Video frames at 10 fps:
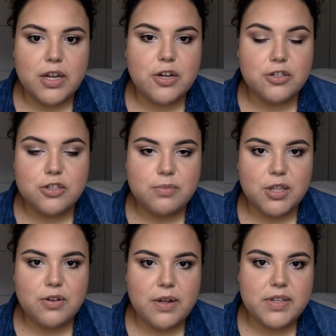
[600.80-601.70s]
you're consuming
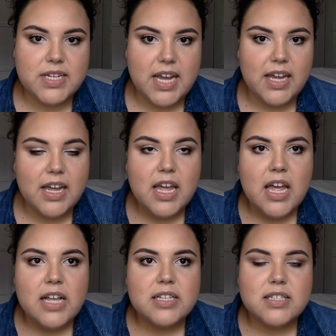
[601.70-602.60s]
throughout the day,
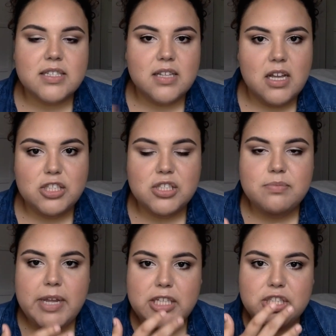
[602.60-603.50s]
just
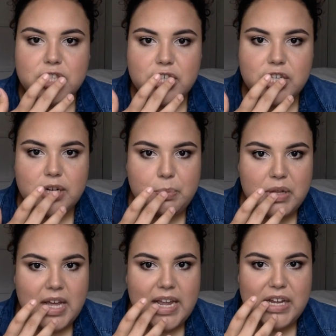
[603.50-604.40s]
make sure you're
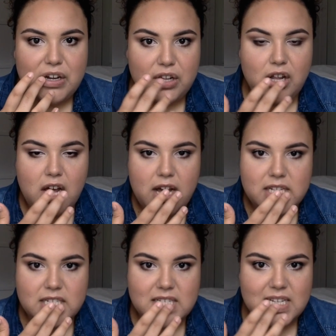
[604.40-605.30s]
applying your
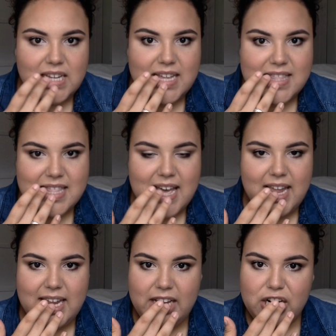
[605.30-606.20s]
gloss in that
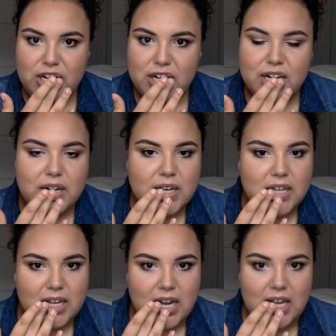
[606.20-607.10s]
inner
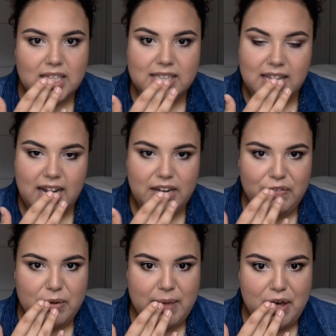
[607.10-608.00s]
line of
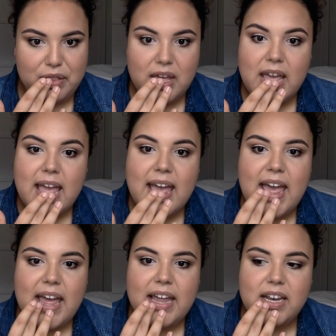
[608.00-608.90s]
your mouth.
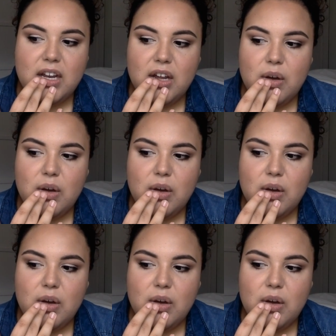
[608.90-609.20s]
And